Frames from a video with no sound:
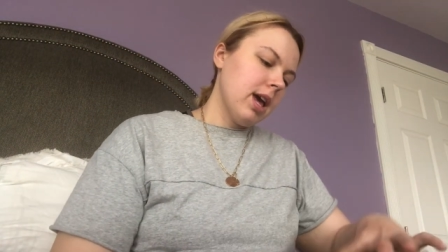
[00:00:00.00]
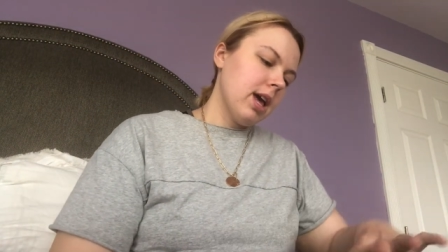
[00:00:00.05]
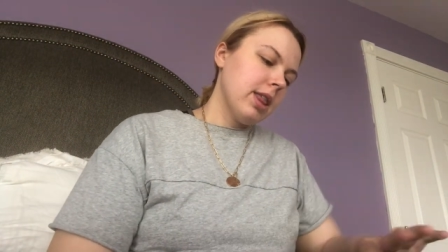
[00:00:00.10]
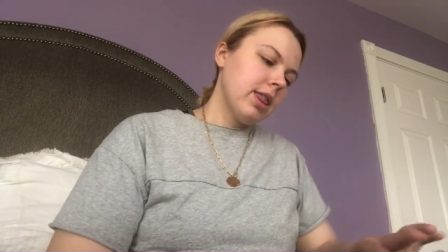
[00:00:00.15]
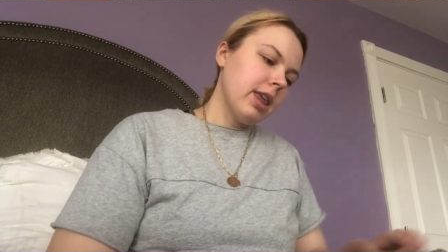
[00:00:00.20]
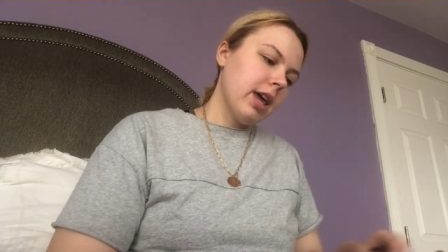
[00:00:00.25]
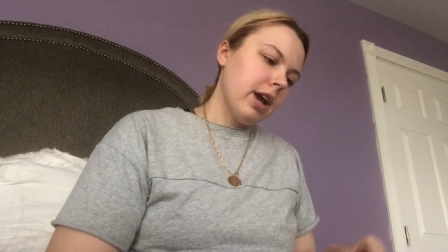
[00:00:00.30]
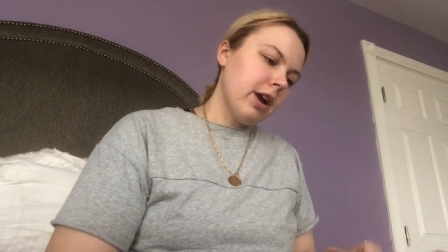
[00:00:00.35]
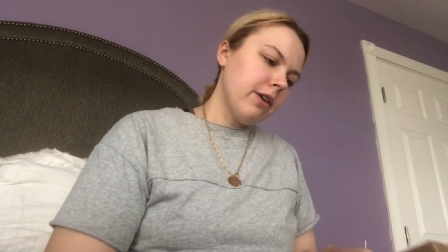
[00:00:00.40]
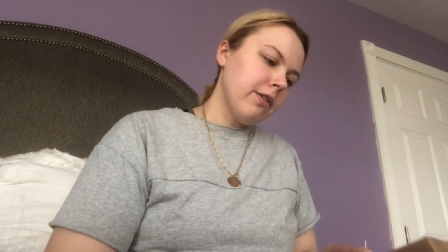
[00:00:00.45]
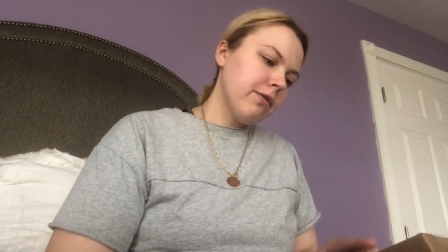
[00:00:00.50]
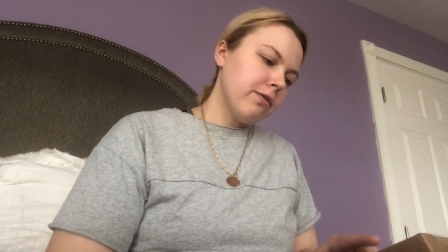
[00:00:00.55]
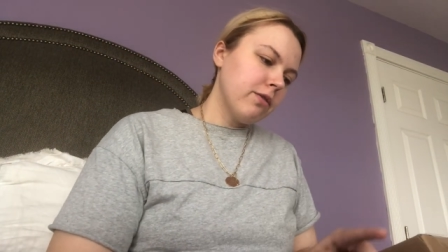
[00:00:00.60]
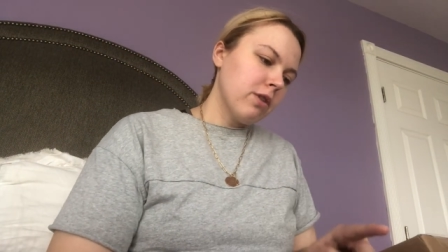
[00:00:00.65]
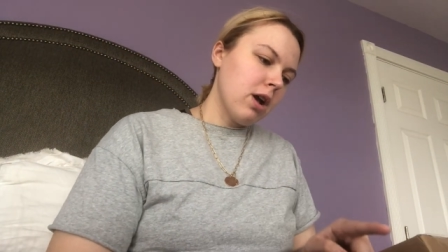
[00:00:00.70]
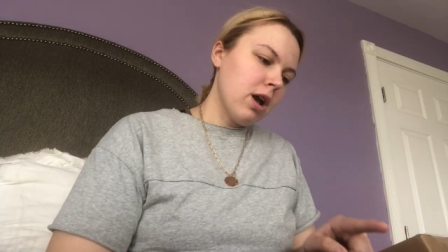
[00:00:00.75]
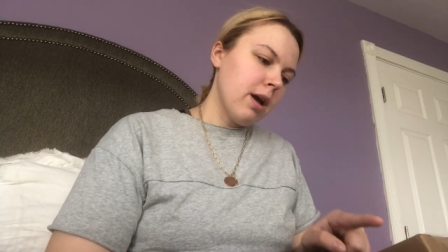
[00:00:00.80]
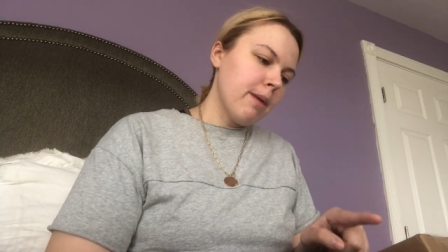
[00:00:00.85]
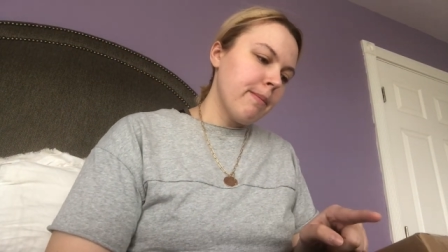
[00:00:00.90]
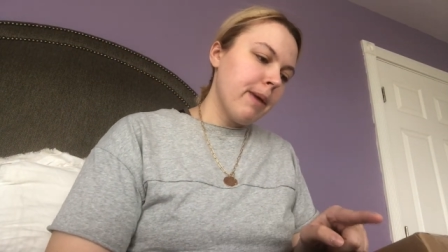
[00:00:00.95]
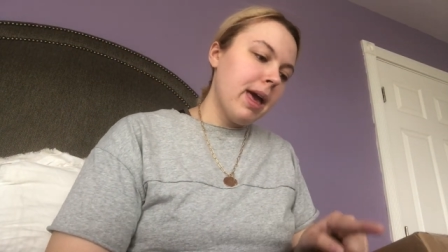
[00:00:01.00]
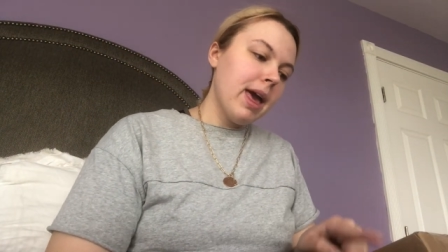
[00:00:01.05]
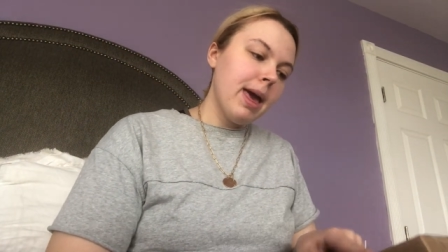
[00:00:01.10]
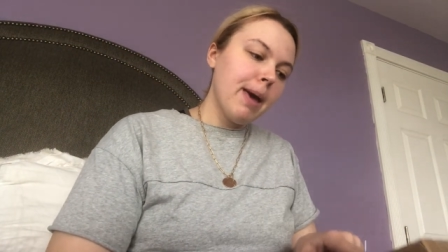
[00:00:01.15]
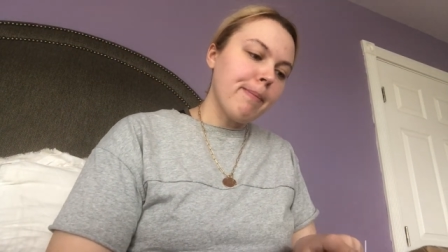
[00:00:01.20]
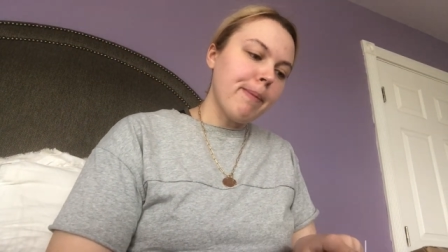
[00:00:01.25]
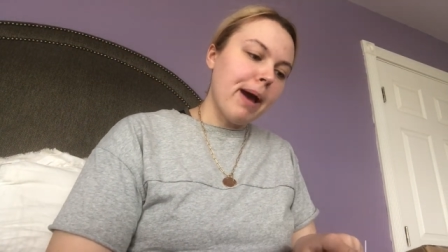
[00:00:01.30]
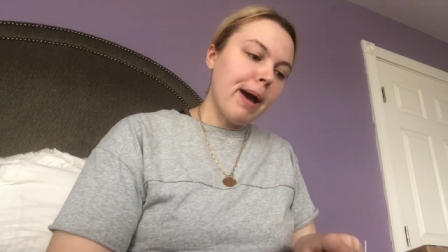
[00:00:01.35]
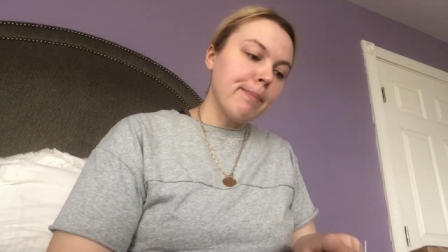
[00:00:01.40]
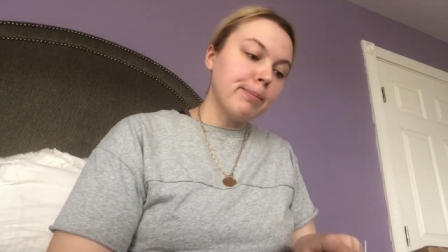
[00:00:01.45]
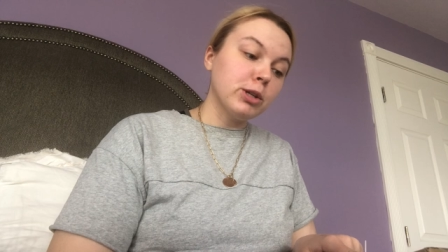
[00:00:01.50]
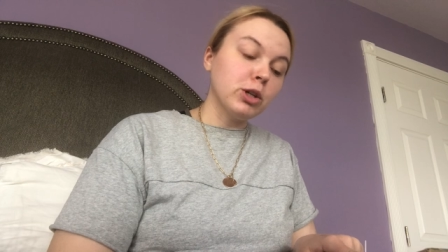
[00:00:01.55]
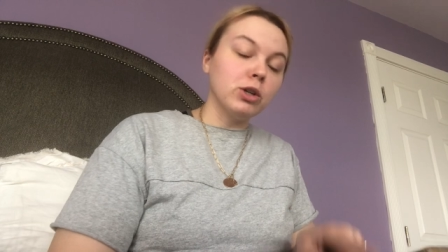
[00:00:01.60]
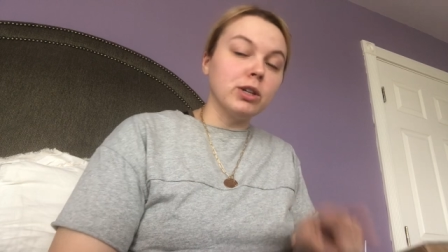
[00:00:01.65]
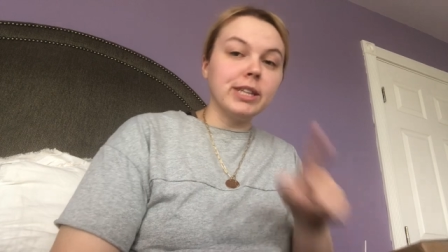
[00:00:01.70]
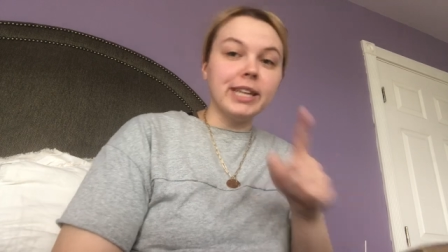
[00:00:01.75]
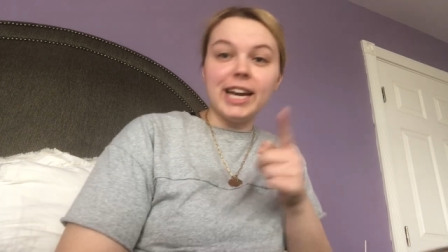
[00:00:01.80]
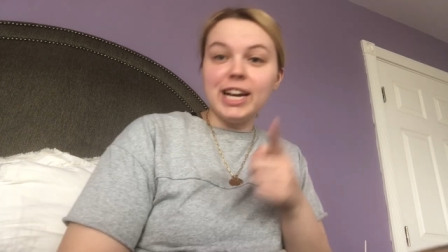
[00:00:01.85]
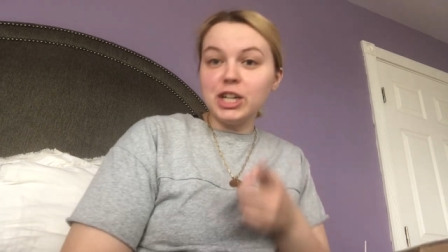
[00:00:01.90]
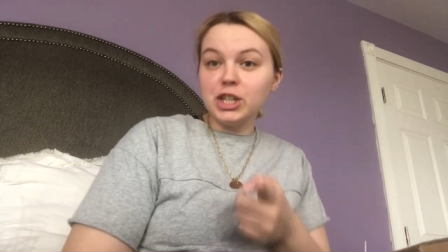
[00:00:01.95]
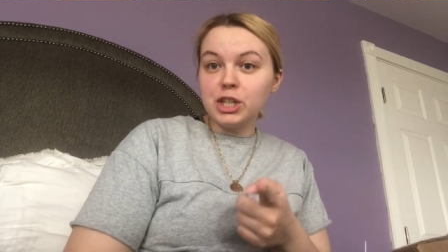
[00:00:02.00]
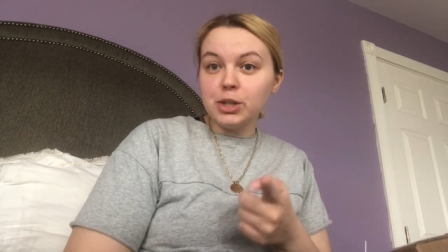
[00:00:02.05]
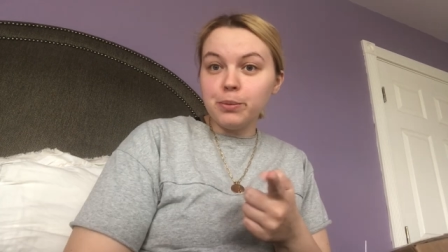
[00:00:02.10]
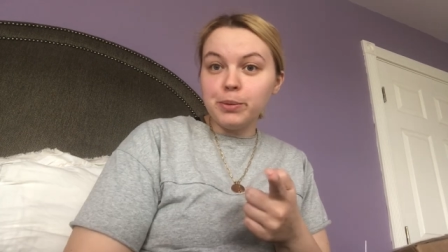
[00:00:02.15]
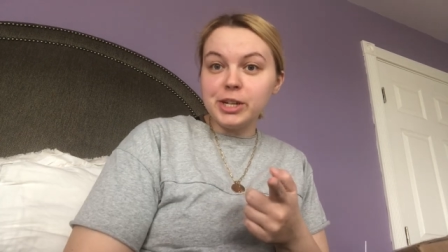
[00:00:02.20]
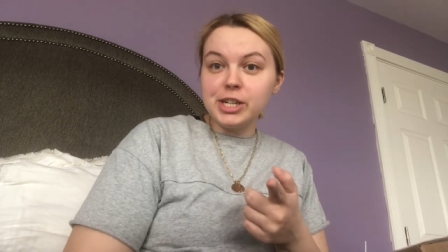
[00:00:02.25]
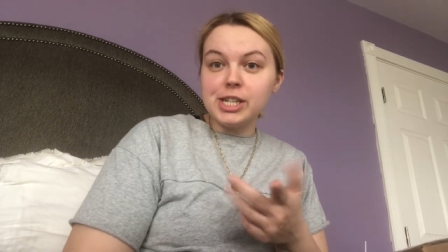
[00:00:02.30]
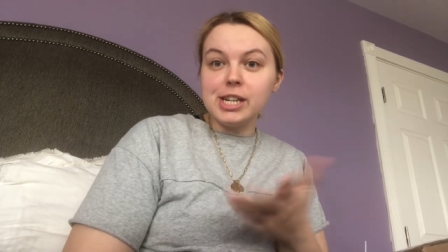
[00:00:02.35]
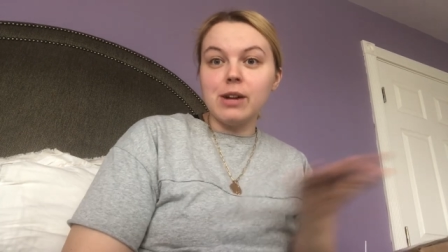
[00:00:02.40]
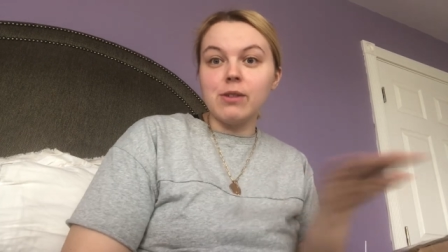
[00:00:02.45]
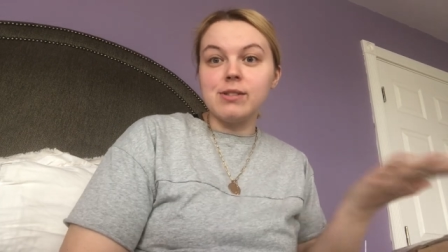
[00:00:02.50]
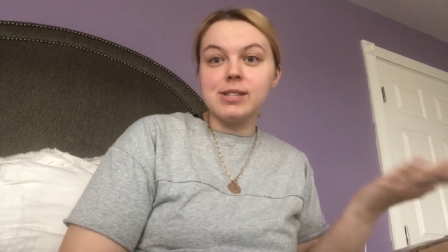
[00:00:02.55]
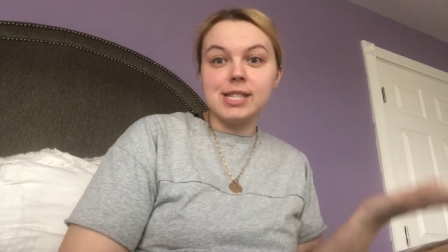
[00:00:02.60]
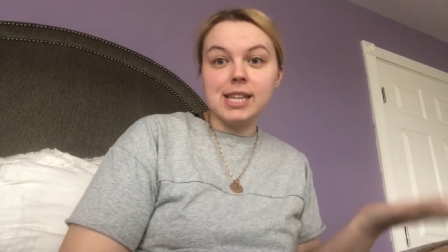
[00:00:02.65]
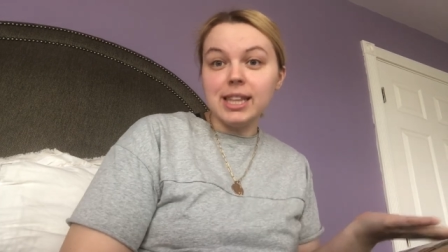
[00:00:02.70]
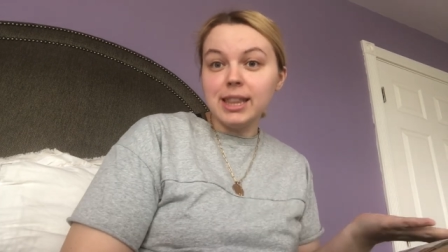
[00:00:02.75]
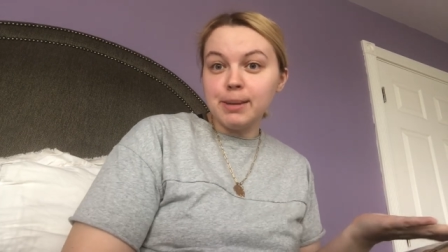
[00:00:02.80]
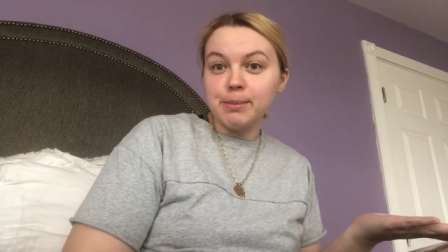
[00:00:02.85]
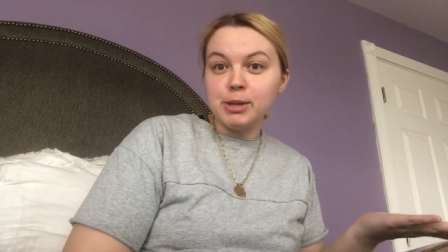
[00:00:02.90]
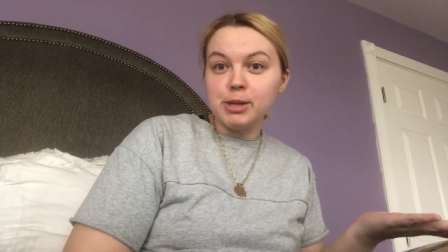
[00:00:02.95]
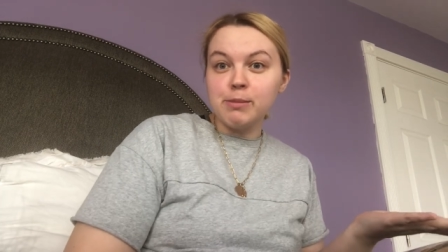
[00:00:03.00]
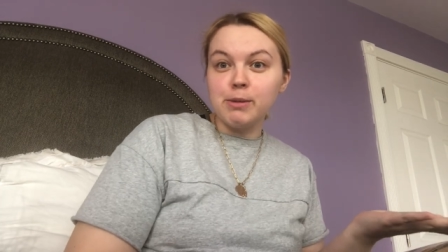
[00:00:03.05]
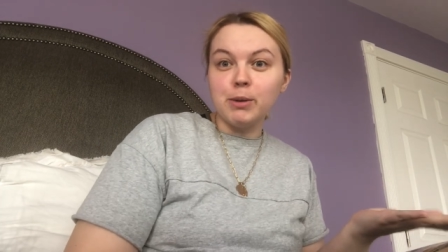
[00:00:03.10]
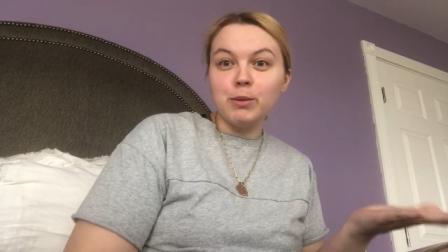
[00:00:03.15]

They are from Hip Optical, and they actually reached out and sent them to me,